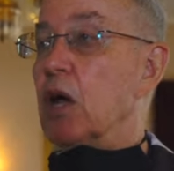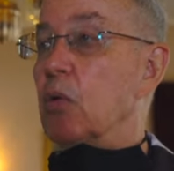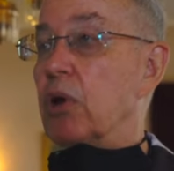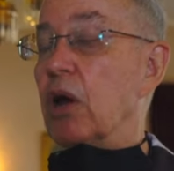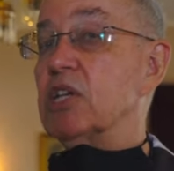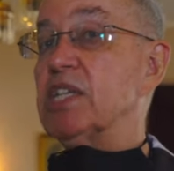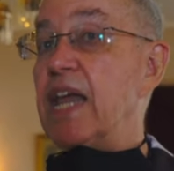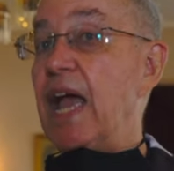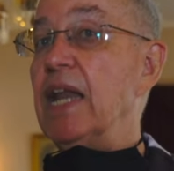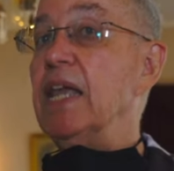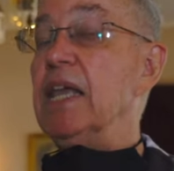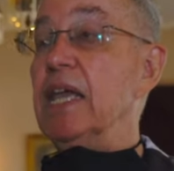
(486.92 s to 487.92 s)
We are
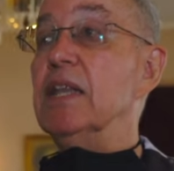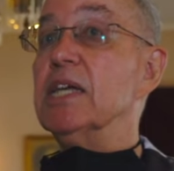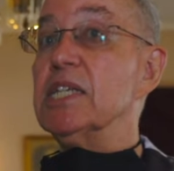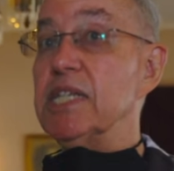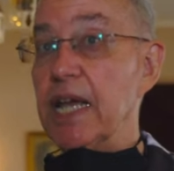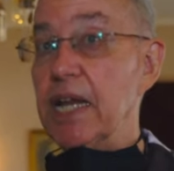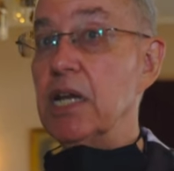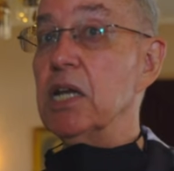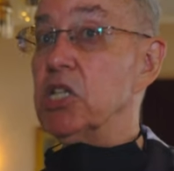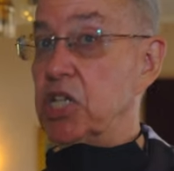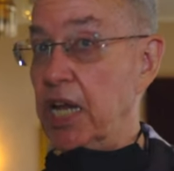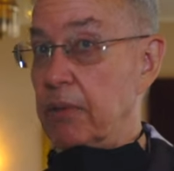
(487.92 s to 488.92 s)
standing in the
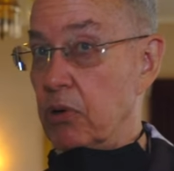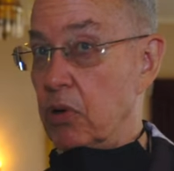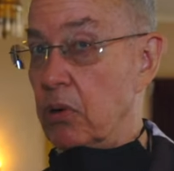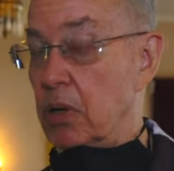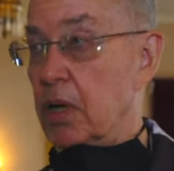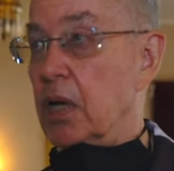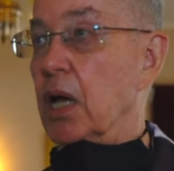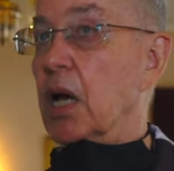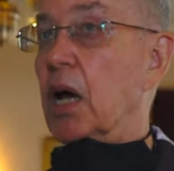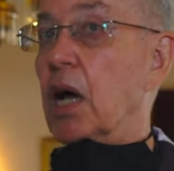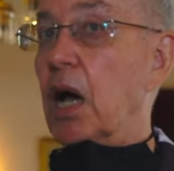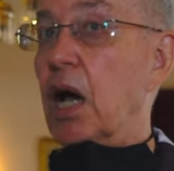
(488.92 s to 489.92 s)
Senate chamber.
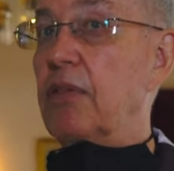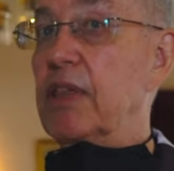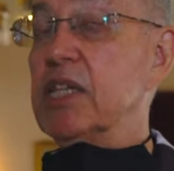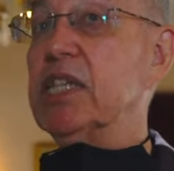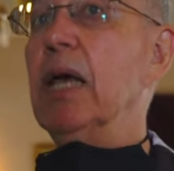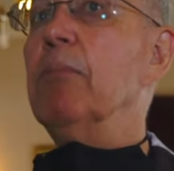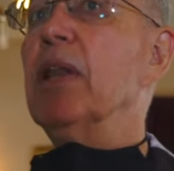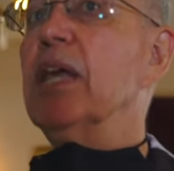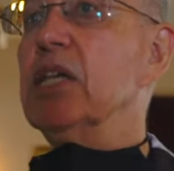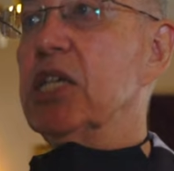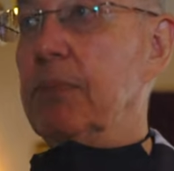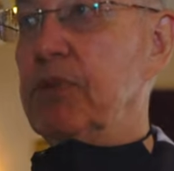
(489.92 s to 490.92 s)
Uh, the assembly
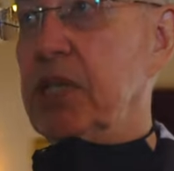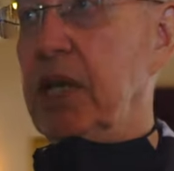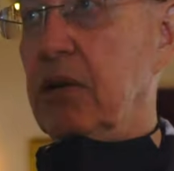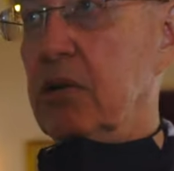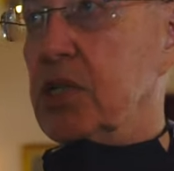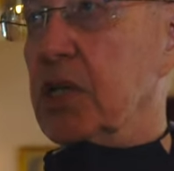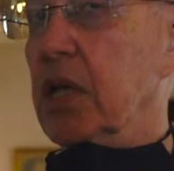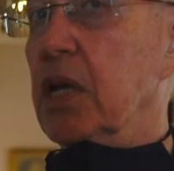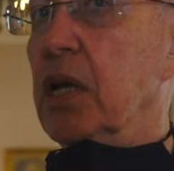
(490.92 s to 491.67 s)
is upstairs.